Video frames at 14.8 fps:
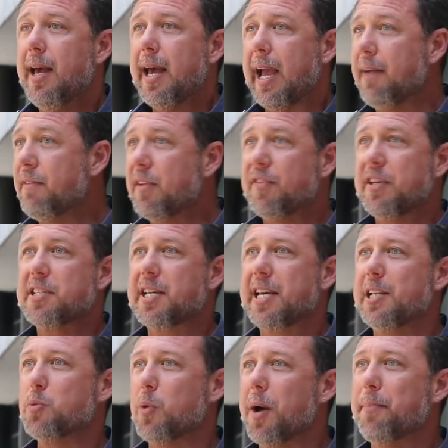Even if these
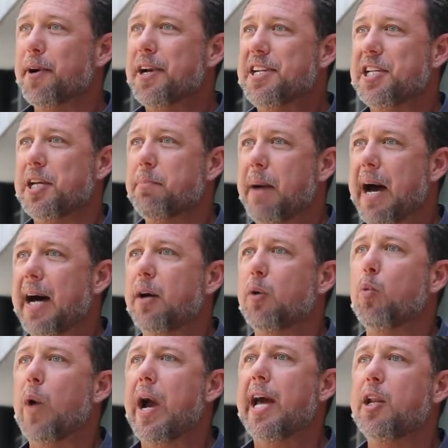kids were breaching bail,
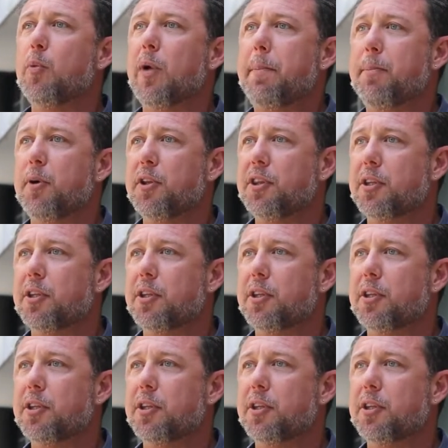where do we put